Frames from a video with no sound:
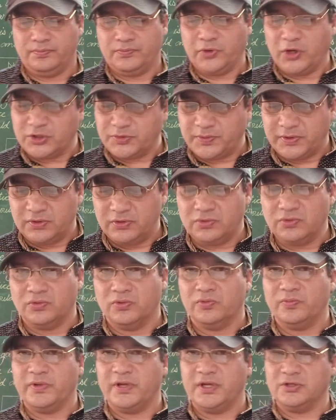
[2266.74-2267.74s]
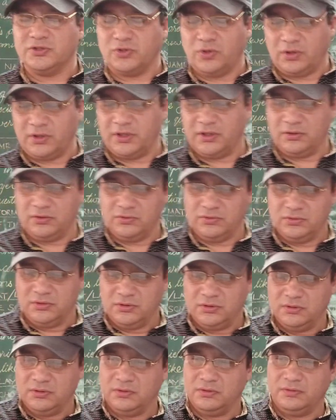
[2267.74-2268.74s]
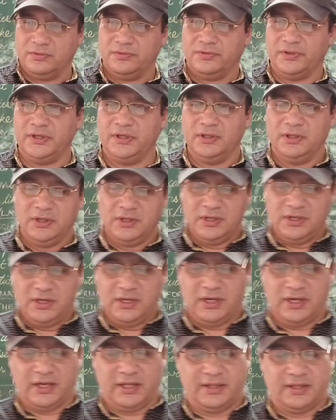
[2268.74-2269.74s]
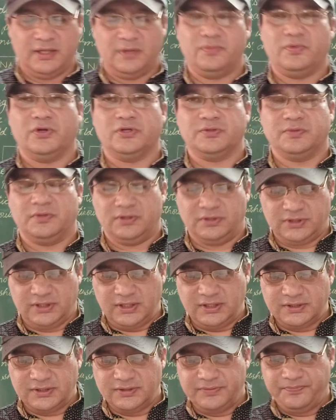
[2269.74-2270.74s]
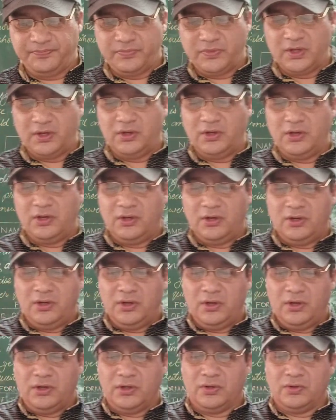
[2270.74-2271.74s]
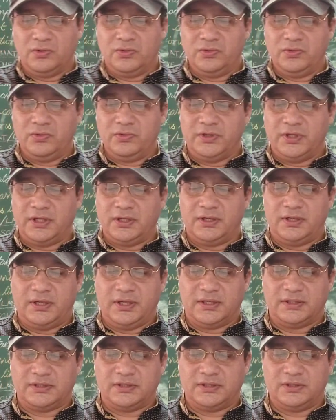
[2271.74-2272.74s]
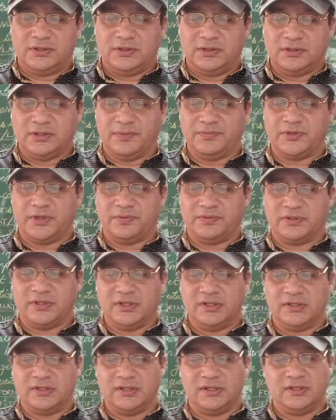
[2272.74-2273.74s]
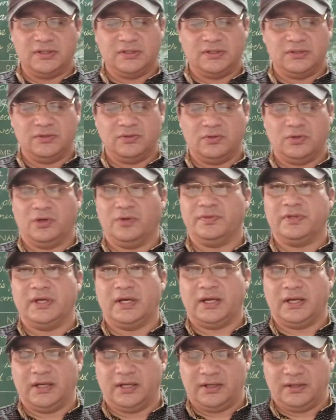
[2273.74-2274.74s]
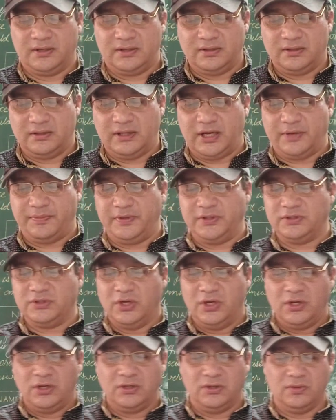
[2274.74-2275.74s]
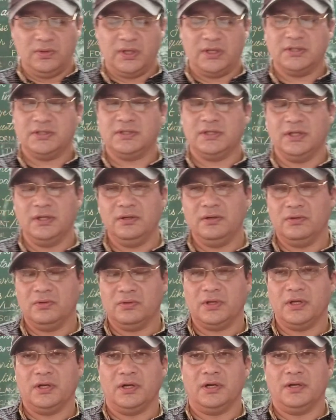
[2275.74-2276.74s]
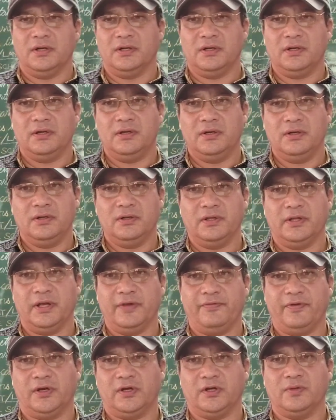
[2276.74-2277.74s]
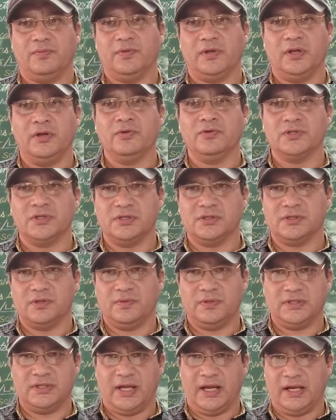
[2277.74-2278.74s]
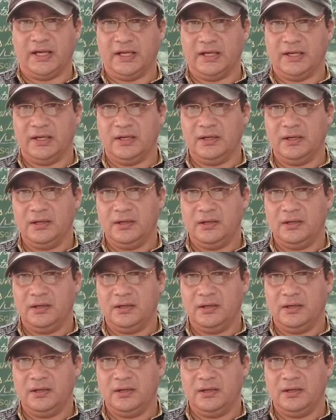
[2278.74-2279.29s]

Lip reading: Prospero to whom he is talking to, right? And then Prospero says, you do yet test some substances of the island. That means you are still okay under the effect of illusions of this island.